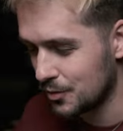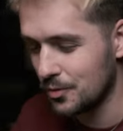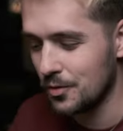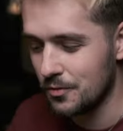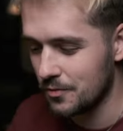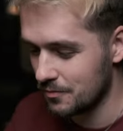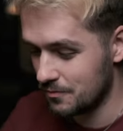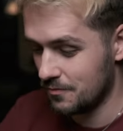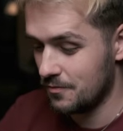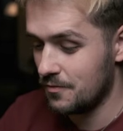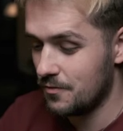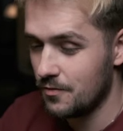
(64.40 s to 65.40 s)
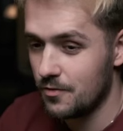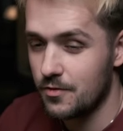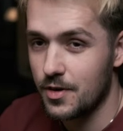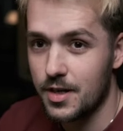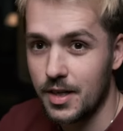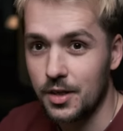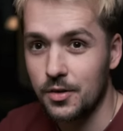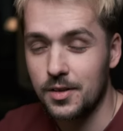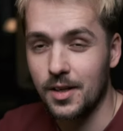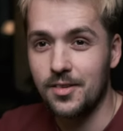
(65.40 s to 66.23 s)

two very good